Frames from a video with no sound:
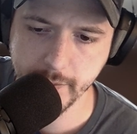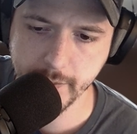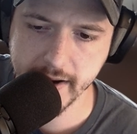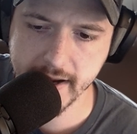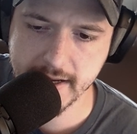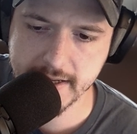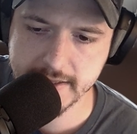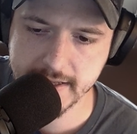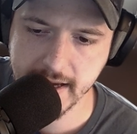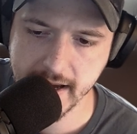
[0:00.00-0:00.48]

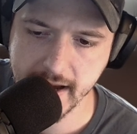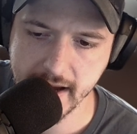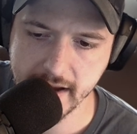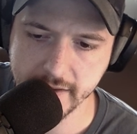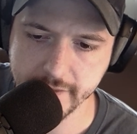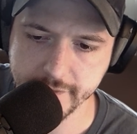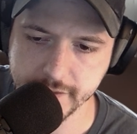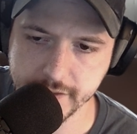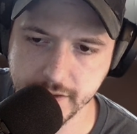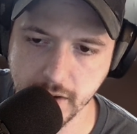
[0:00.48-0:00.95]
ways
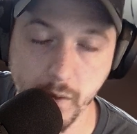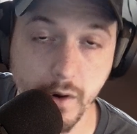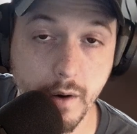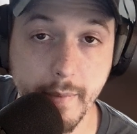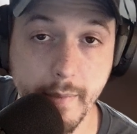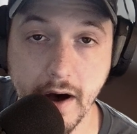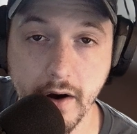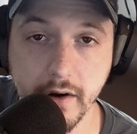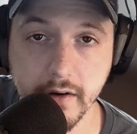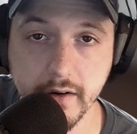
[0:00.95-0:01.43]
I go
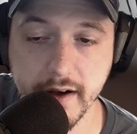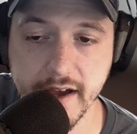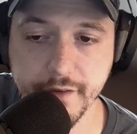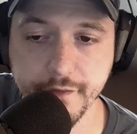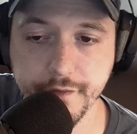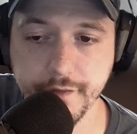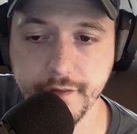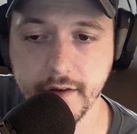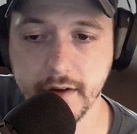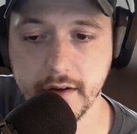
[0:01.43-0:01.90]
about
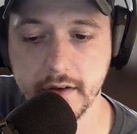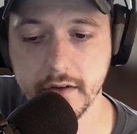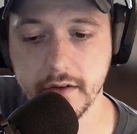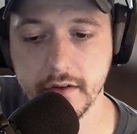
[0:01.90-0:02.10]
life,